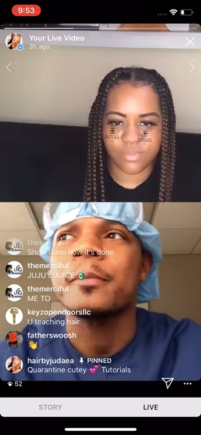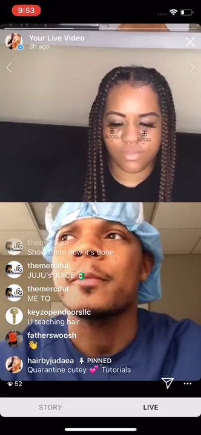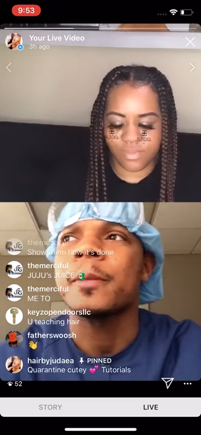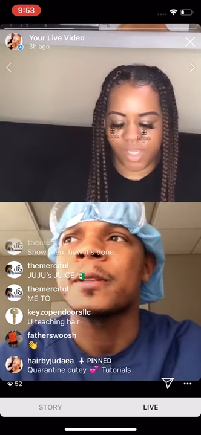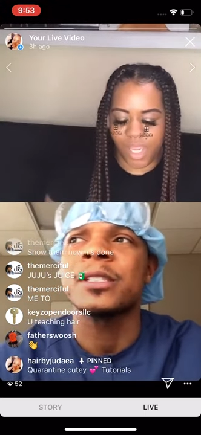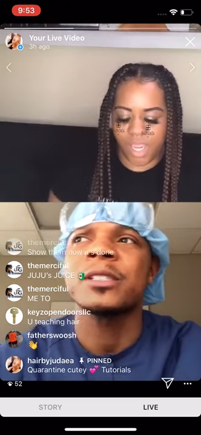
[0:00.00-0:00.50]

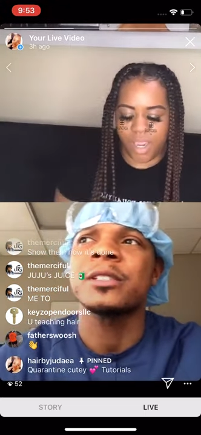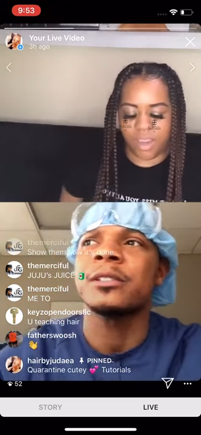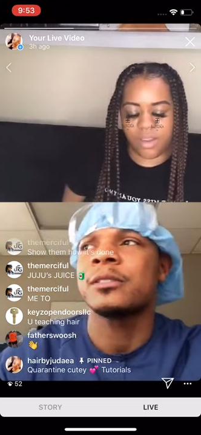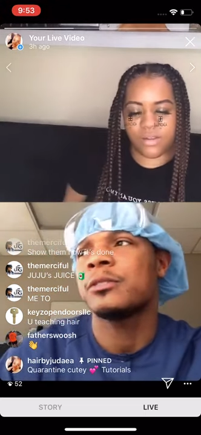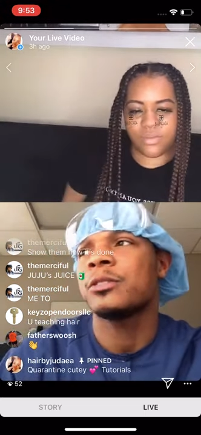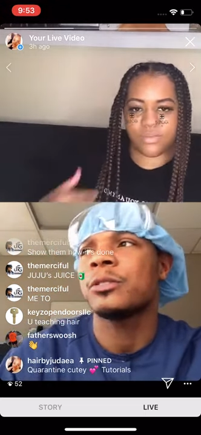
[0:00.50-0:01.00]
Speaker 1: yeah.
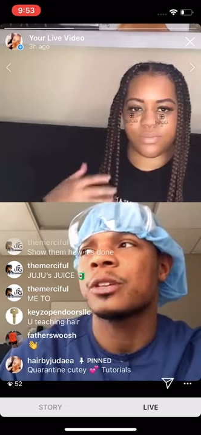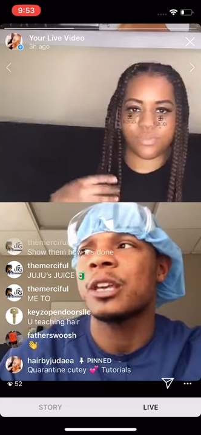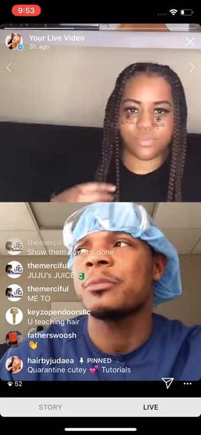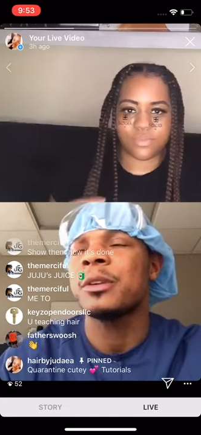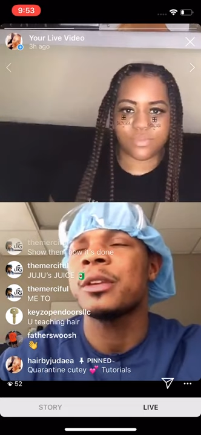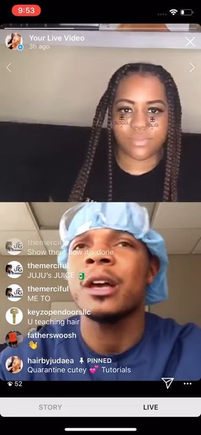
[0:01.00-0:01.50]
to keep
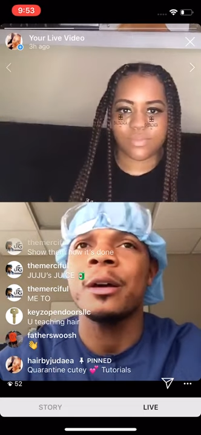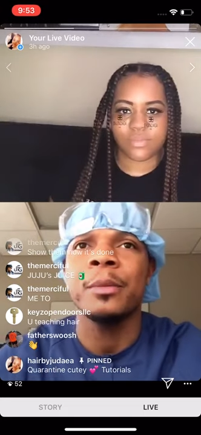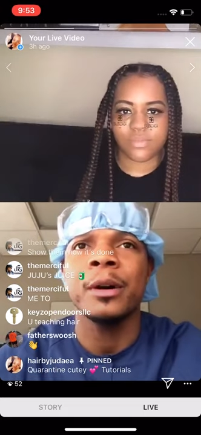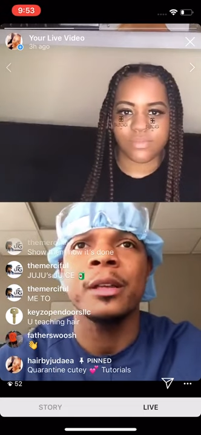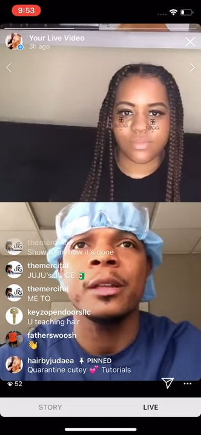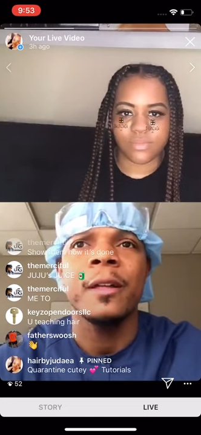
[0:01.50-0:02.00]
me up.
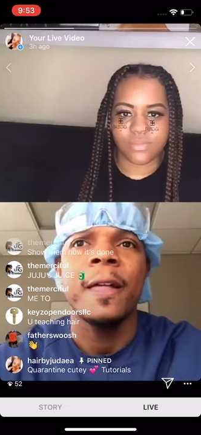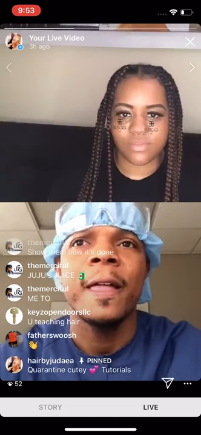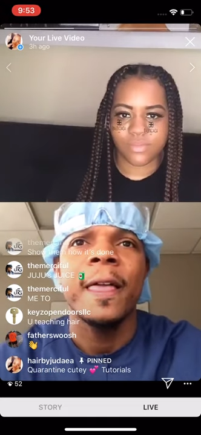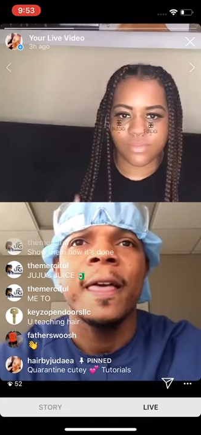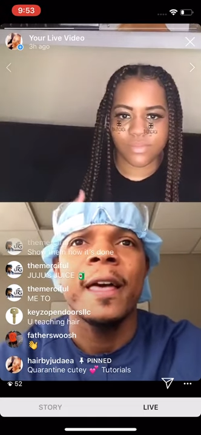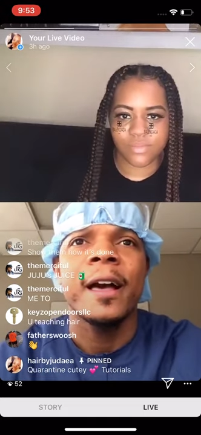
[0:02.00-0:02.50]
But
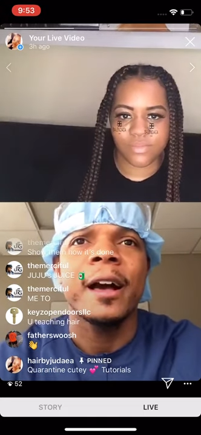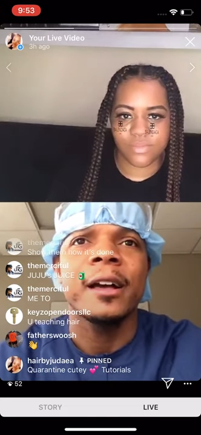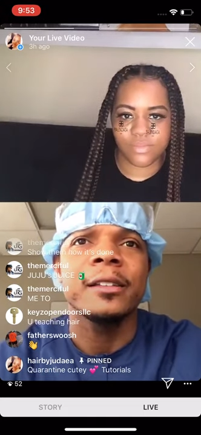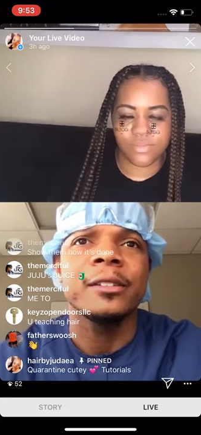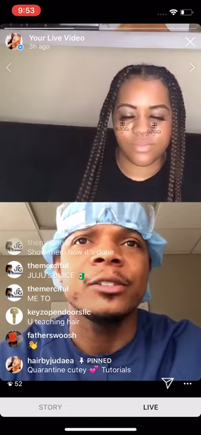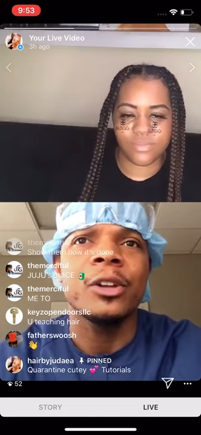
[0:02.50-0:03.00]

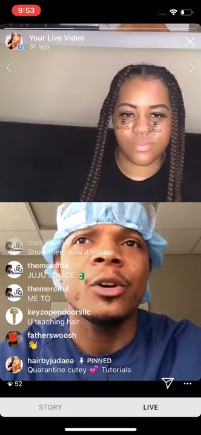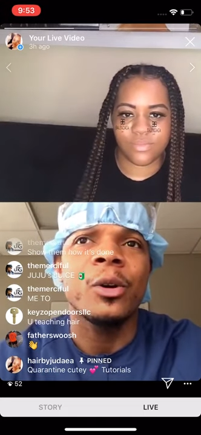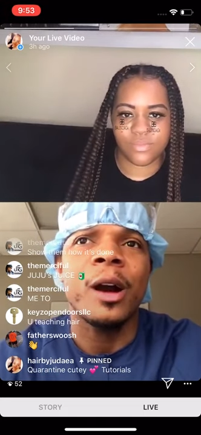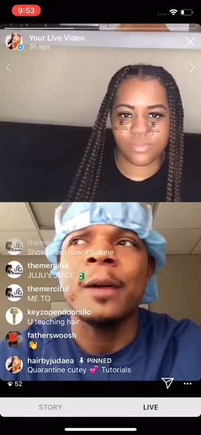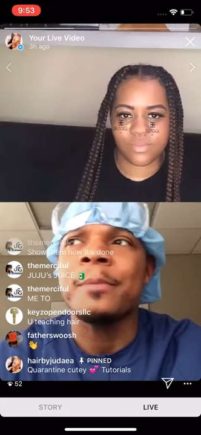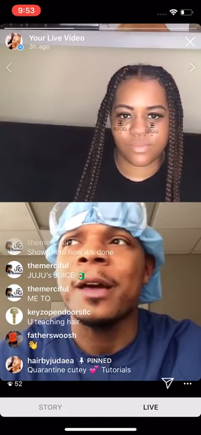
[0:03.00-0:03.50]
mm-hmm. you know,
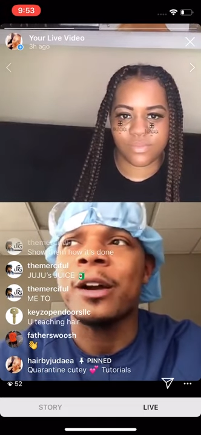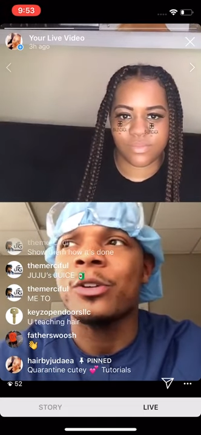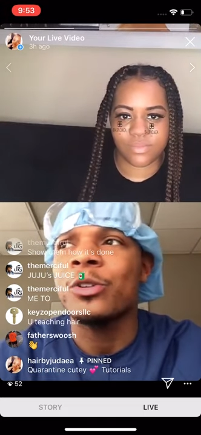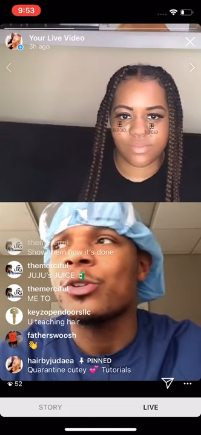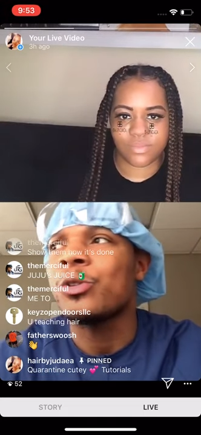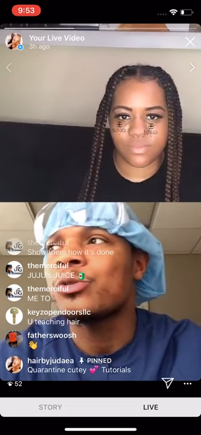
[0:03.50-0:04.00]
I'm not gonna
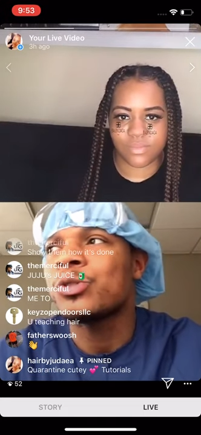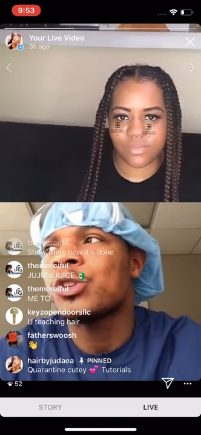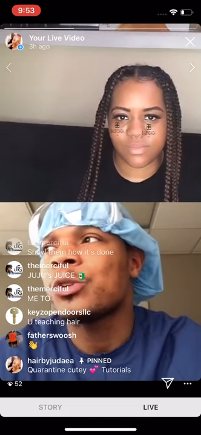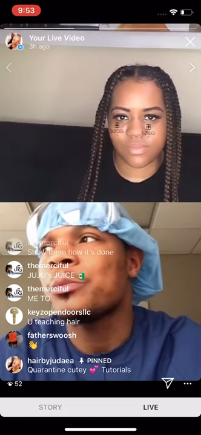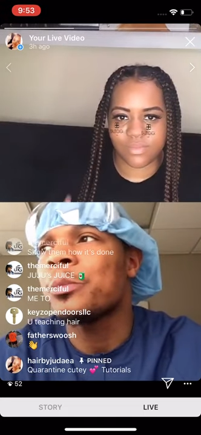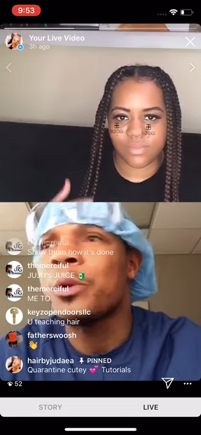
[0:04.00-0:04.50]
go to the
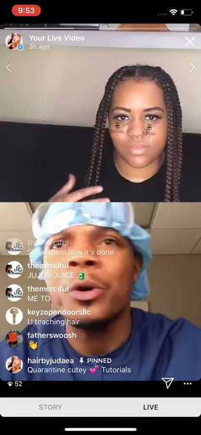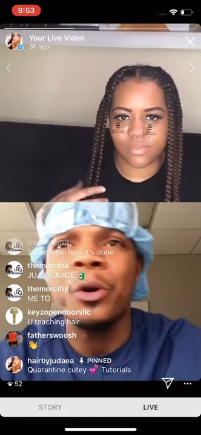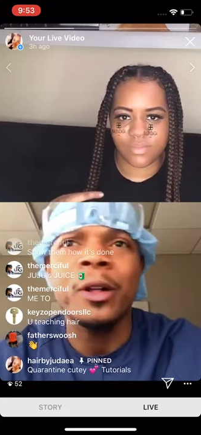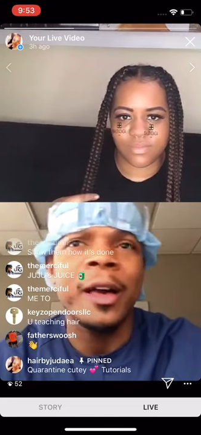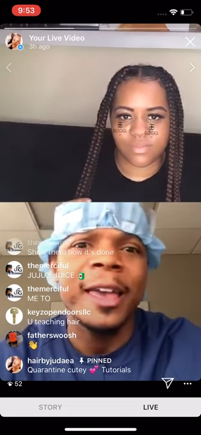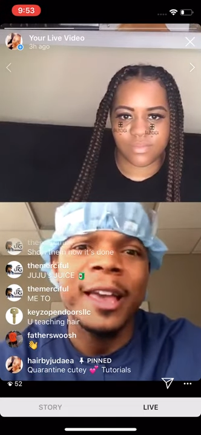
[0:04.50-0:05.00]
mall.
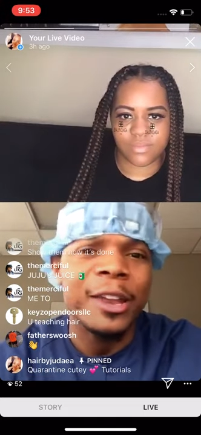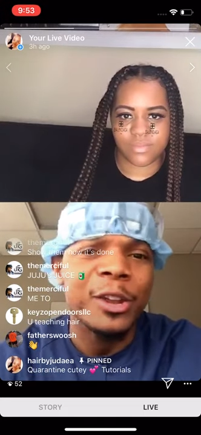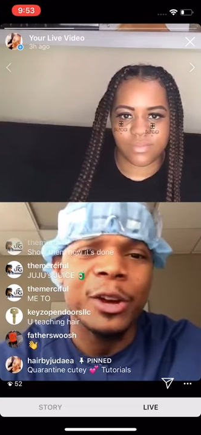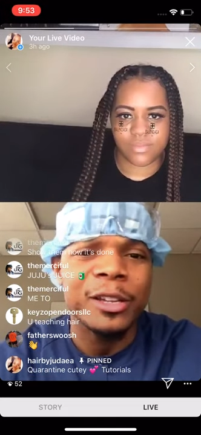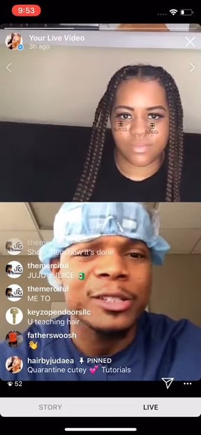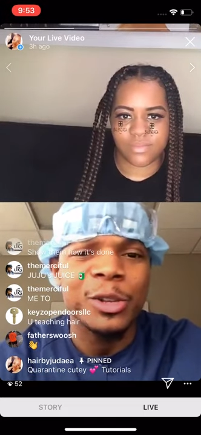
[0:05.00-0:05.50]
I ain't got no.
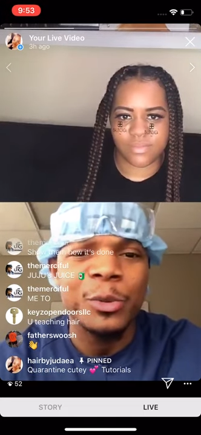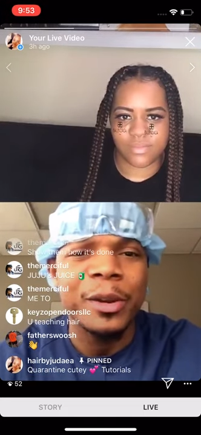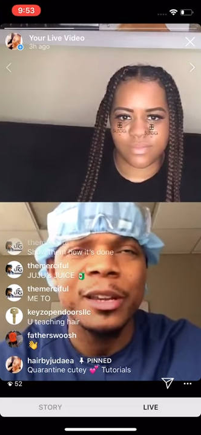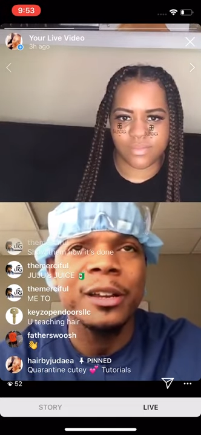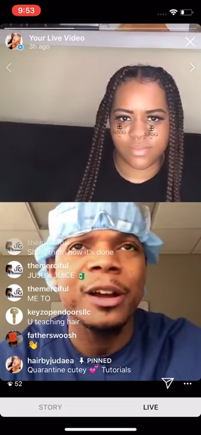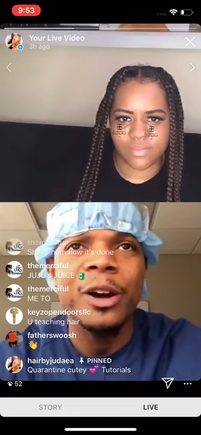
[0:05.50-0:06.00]
It's nowhere to
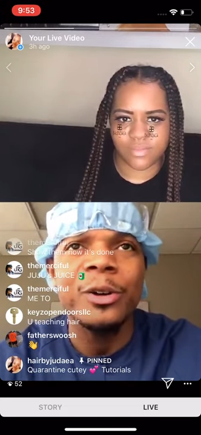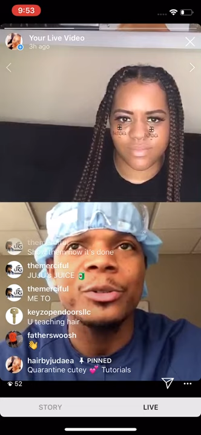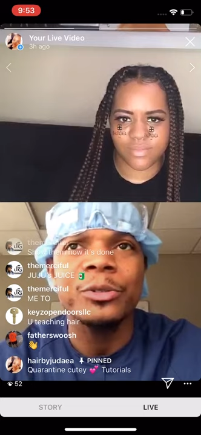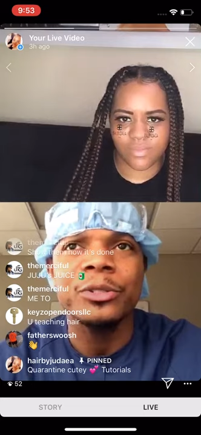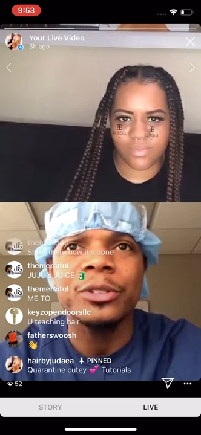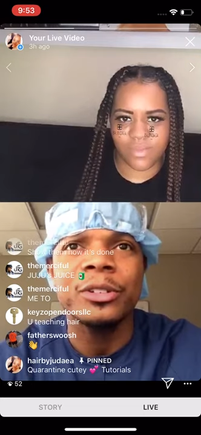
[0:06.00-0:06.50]
go.
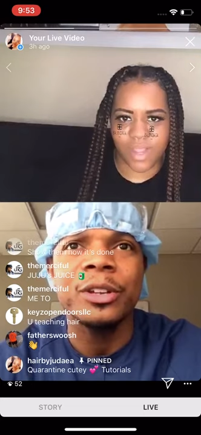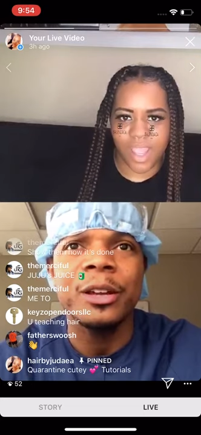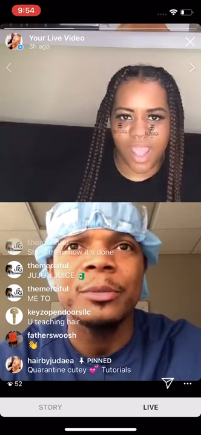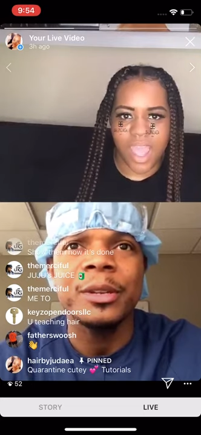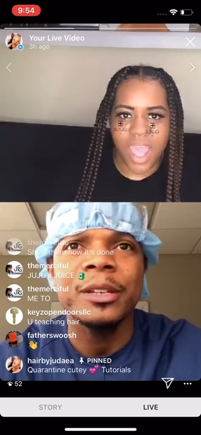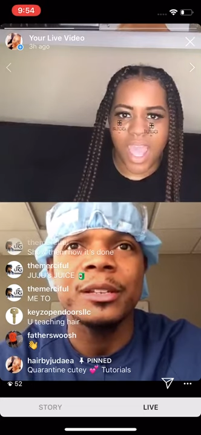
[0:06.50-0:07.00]
You know what I
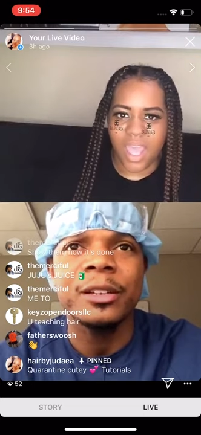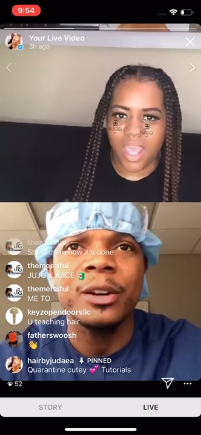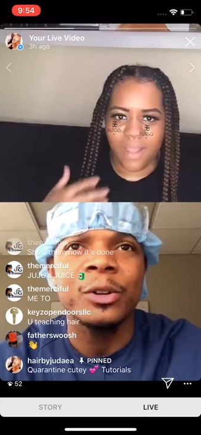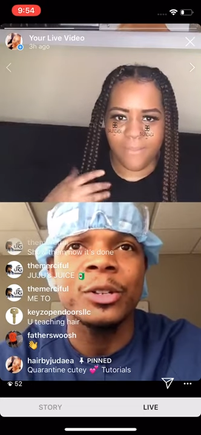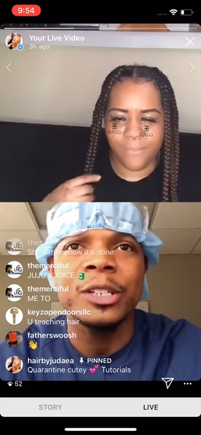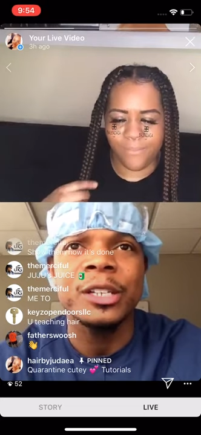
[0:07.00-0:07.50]
mean?
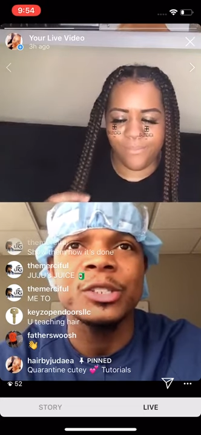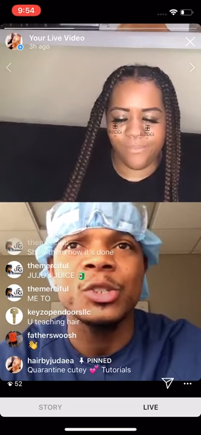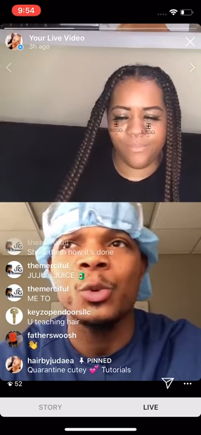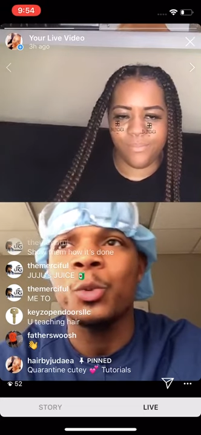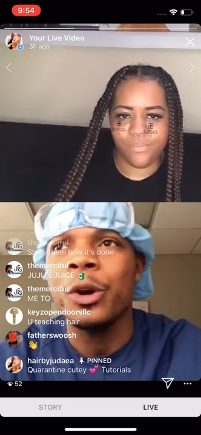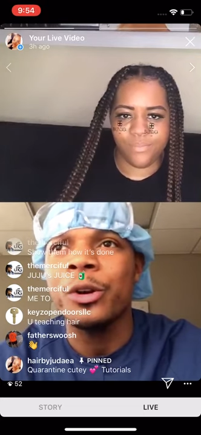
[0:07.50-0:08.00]
Only mm-hmm. thing to
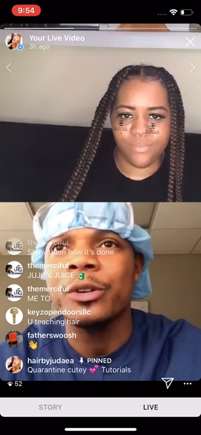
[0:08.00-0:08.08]
mm-hmm. work